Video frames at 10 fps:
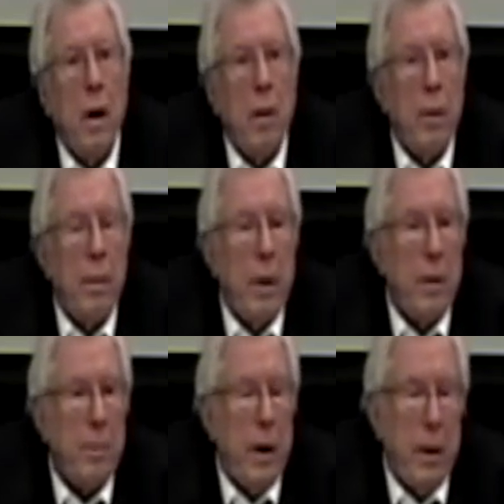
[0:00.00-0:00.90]
We
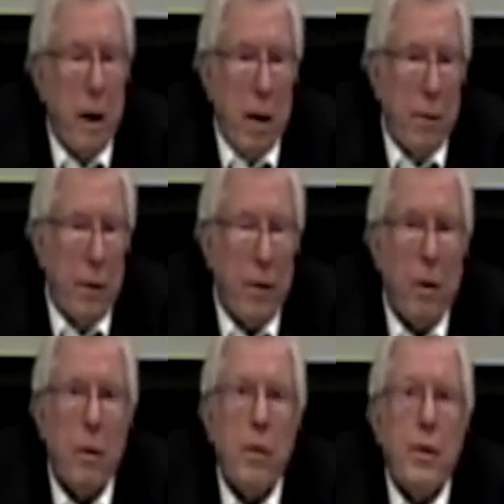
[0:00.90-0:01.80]
must play down this
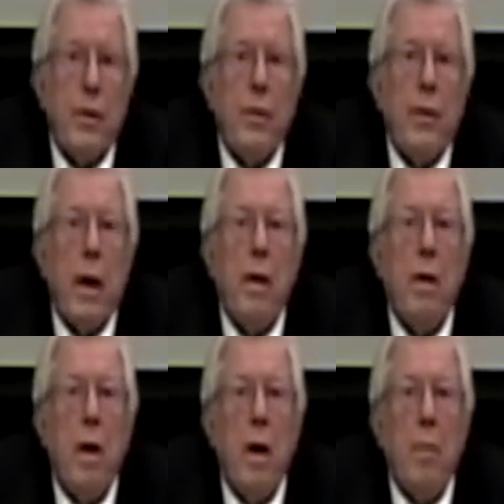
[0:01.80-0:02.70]
whole Christian thing
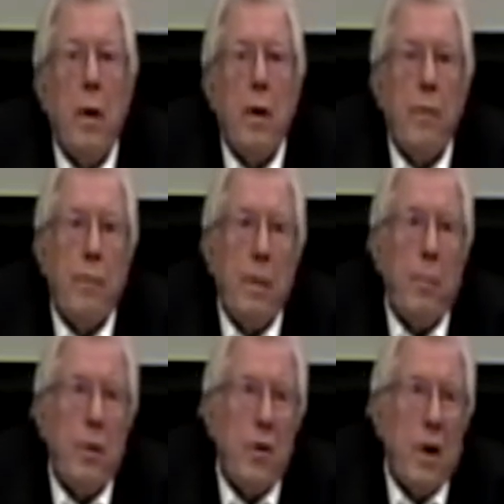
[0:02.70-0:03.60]
but if we
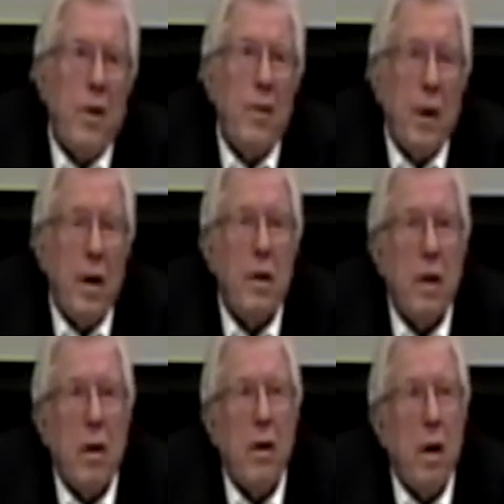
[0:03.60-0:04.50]
push other things,
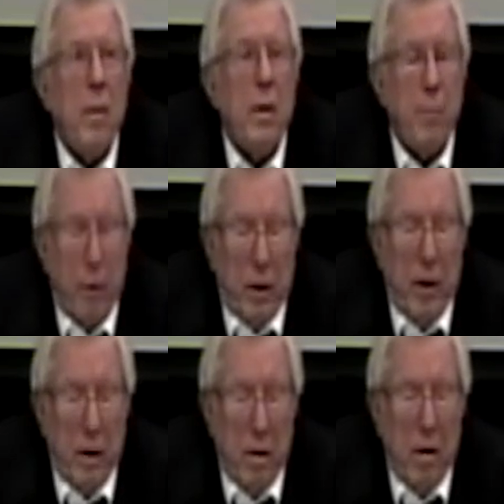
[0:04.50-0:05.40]
economic and
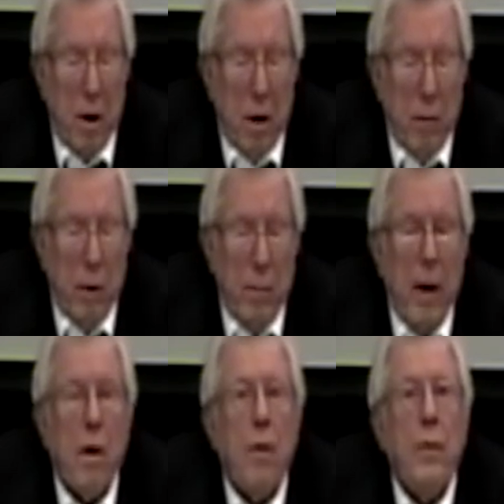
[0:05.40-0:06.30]
political, we
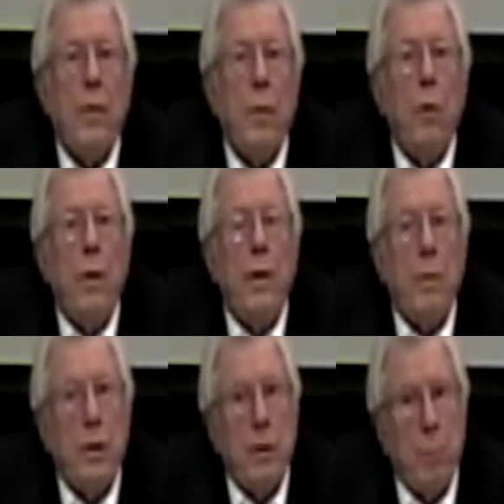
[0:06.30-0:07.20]
may get through. And there
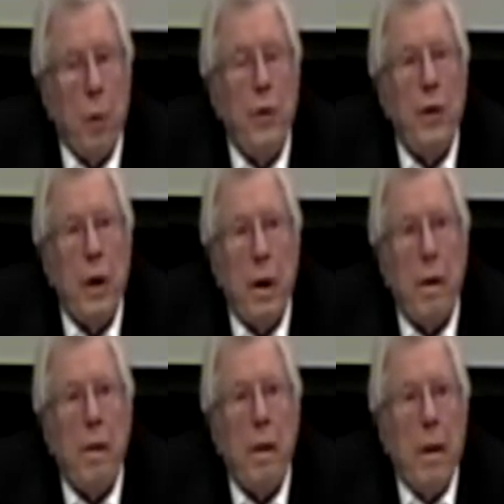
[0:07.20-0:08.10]
was the Bund
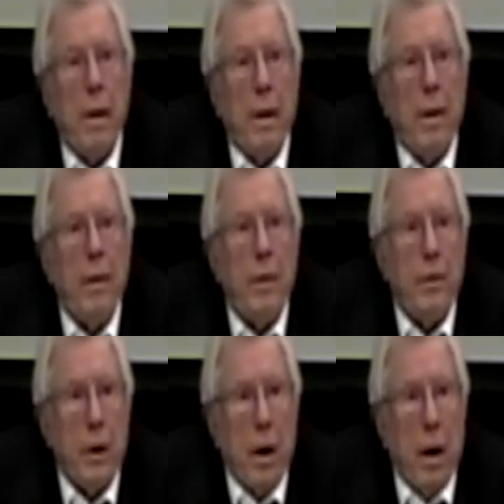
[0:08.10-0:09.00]
here in
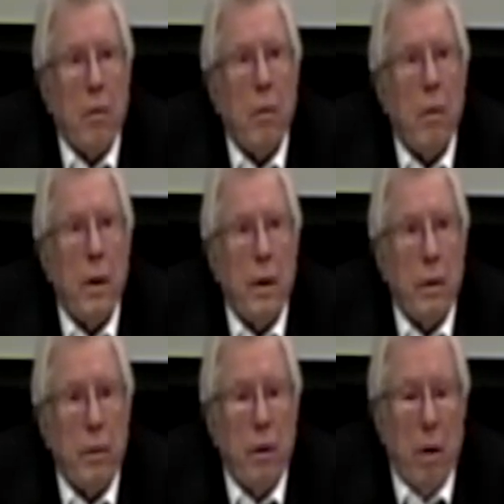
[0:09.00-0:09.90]
Chicago and
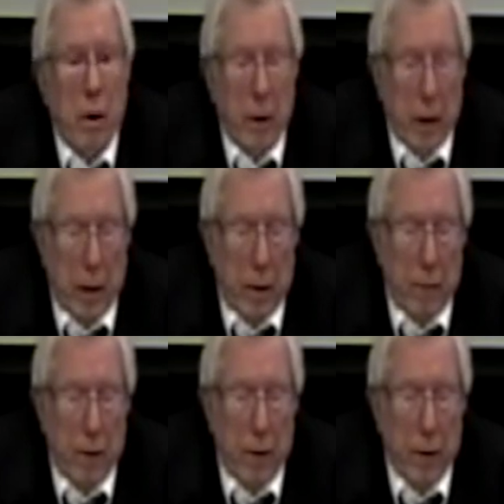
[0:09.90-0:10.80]
in New York, and
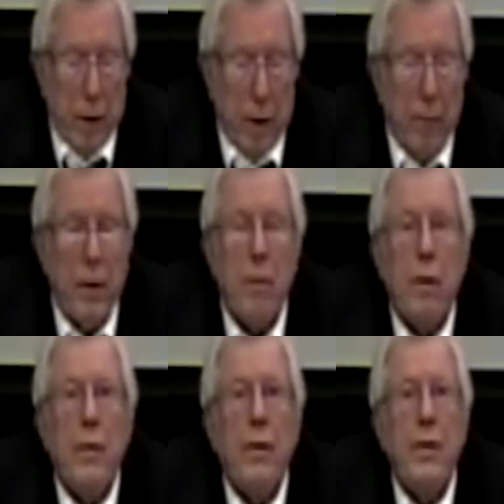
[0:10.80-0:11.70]
Father Coughlin
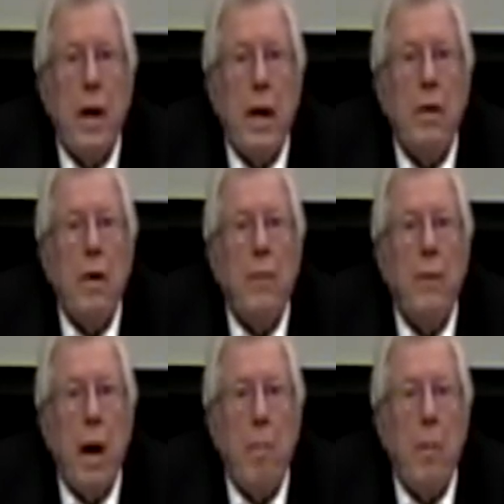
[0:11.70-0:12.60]
was the saint of
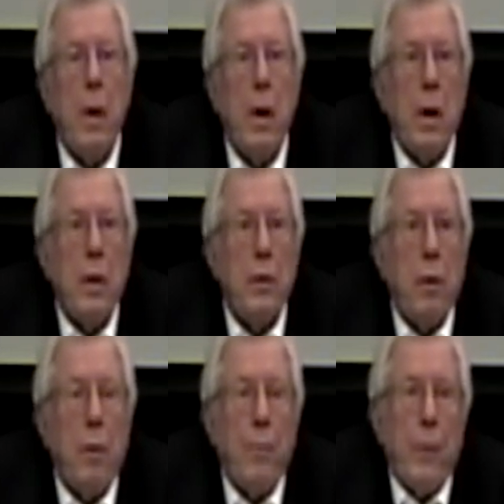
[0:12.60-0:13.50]
them.
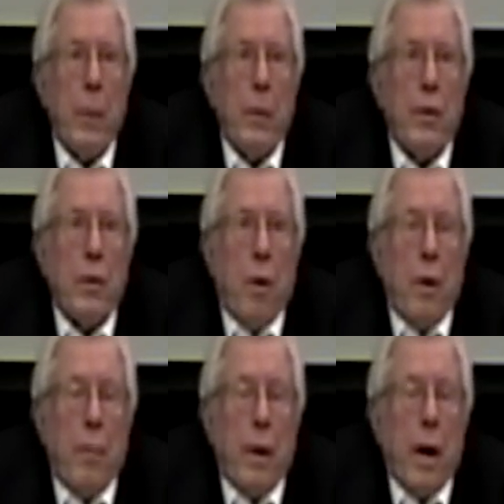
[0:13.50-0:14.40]
So the
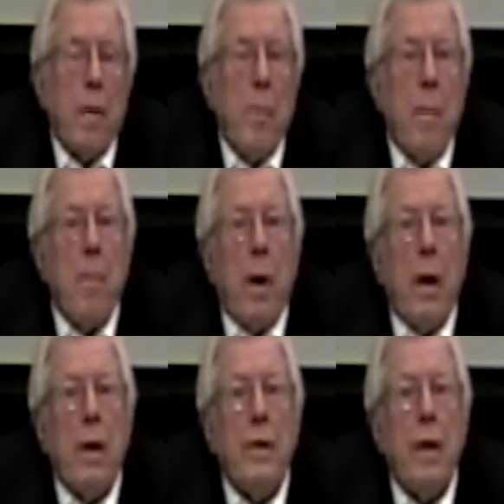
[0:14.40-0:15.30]
story, what I
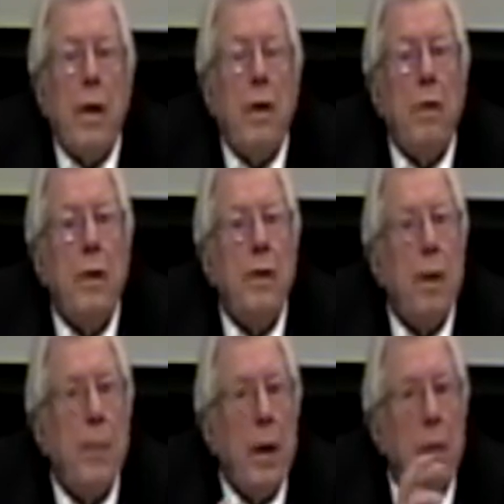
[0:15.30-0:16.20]
remember, is not only
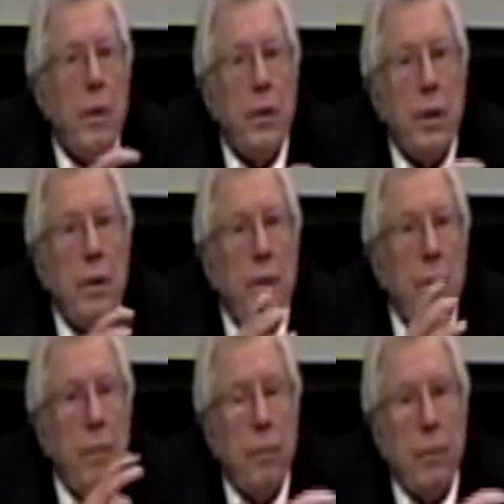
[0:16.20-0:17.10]
something which is
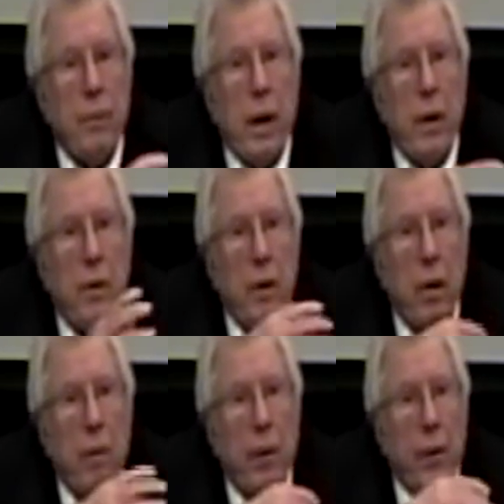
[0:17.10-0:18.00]
strangely
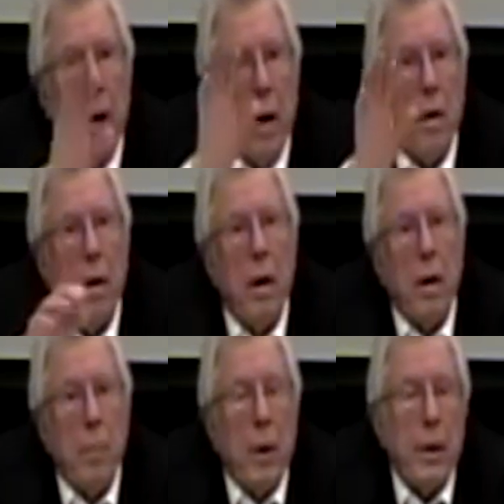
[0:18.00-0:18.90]
over there,
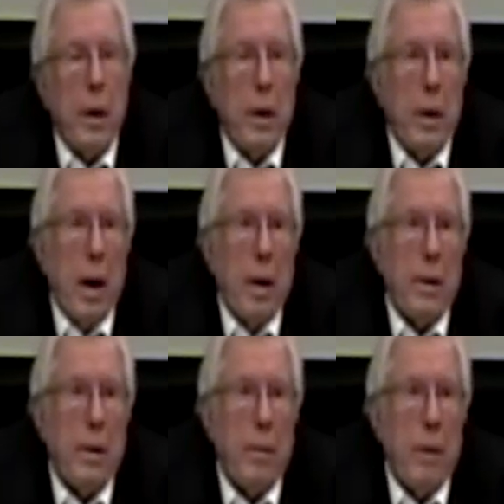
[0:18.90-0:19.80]
but it
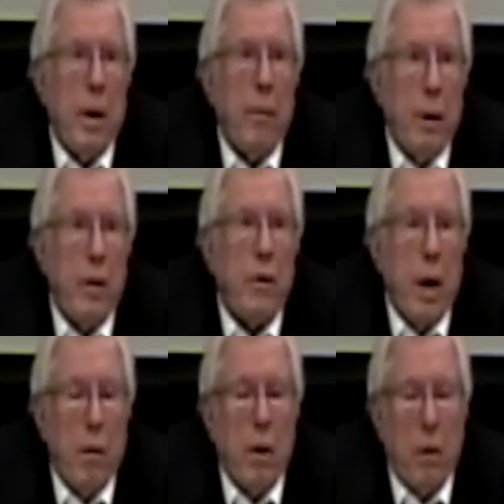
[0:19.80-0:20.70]
has reached
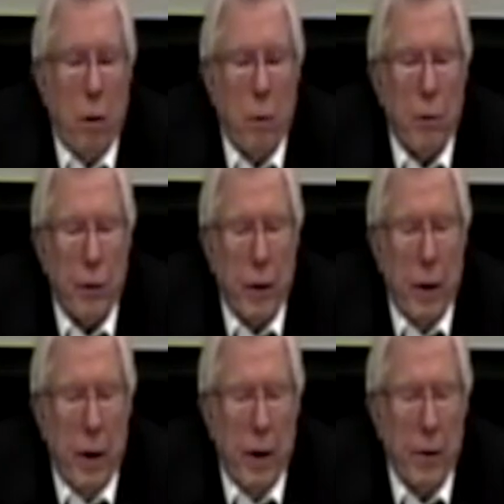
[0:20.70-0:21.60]
our coasts
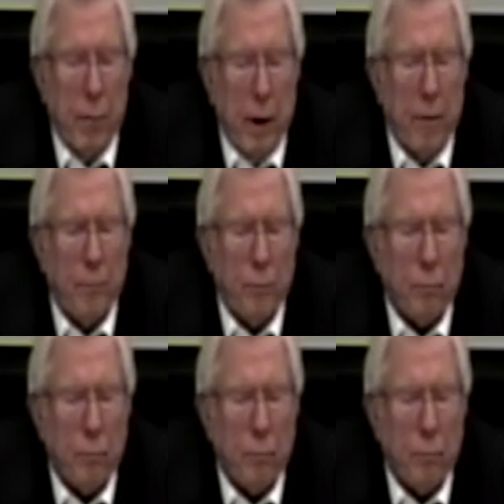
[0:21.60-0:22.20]
here as well.